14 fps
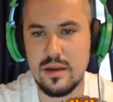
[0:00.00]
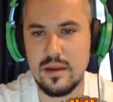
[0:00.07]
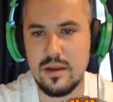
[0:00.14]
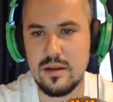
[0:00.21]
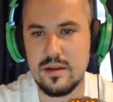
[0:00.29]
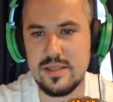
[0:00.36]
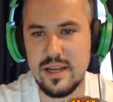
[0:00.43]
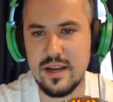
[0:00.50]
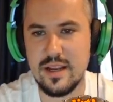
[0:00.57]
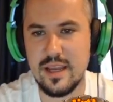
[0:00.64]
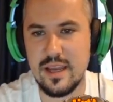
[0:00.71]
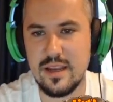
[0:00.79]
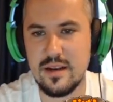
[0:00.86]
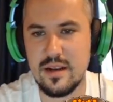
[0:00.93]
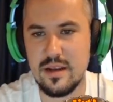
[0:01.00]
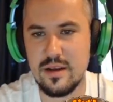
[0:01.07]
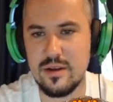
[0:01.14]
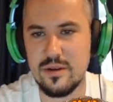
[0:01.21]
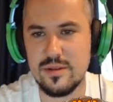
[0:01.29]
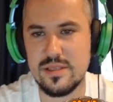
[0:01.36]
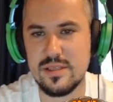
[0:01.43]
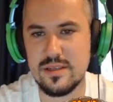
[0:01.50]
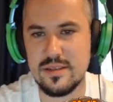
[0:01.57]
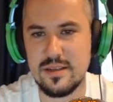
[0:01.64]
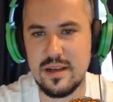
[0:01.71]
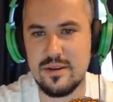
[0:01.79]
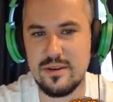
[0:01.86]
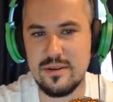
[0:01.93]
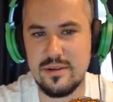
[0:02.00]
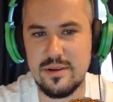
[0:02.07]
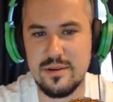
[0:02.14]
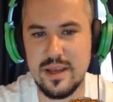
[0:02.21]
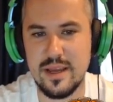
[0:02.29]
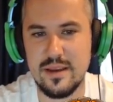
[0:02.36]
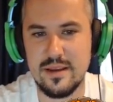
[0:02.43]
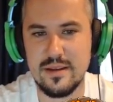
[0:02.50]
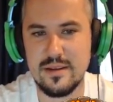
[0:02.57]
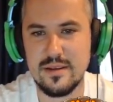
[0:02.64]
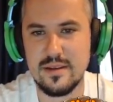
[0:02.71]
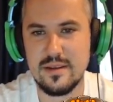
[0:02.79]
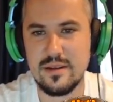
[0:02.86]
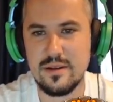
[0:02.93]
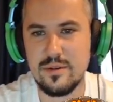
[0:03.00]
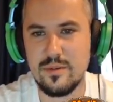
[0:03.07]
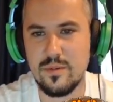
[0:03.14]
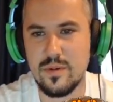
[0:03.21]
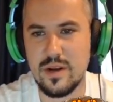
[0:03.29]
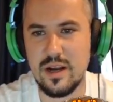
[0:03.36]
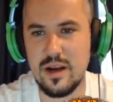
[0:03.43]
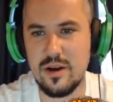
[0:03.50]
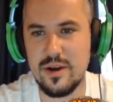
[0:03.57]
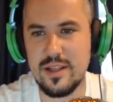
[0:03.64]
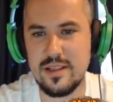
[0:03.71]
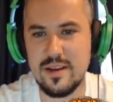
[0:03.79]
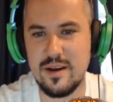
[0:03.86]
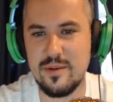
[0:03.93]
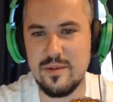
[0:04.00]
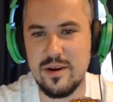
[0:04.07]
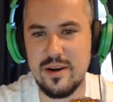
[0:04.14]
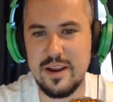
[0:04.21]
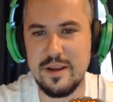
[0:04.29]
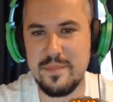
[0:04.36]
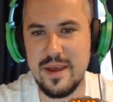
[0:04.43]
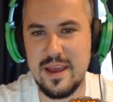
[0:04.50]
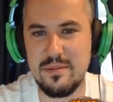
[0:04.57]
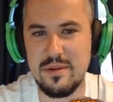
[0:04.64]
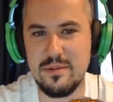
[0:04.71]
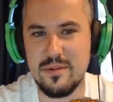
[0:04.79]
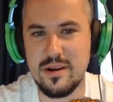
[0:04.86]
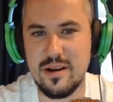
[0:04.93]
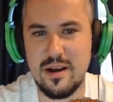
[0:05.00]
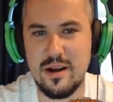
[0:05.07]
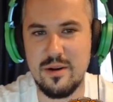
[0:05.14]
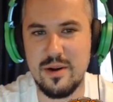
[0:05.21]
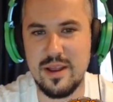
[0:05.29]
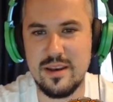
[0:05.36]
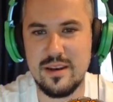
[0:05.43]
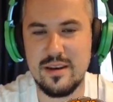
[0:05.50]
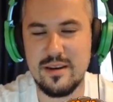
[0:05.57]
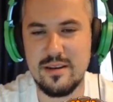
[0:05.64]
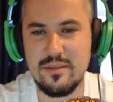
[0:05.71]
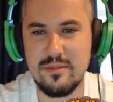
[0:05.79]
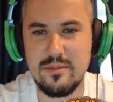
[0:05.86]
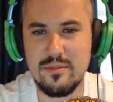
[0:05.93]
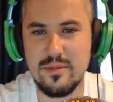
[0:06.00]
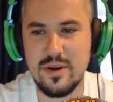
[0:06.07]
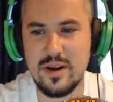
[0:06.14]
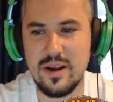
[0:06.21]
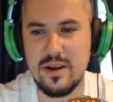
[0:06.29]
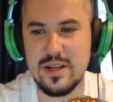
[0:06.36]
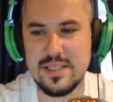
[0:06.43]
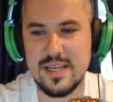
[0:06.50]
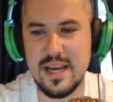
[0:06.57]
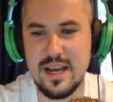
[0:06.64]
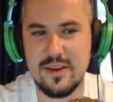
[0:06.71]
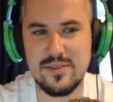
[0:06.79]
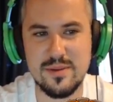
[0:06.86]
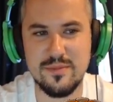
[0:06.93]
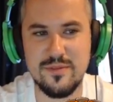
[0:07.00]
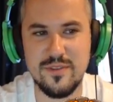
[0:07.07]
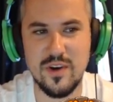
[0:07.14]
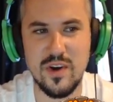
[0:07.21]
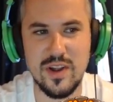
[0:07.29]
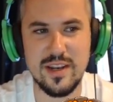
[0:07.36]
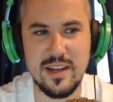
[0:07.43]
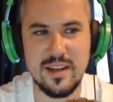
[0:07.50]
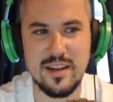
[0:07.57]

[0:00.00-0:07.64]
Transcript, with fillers: Oh, is the arcade closed? Oh, okay. We're going. Don't worry, baby. We're going. We're going to have some fun.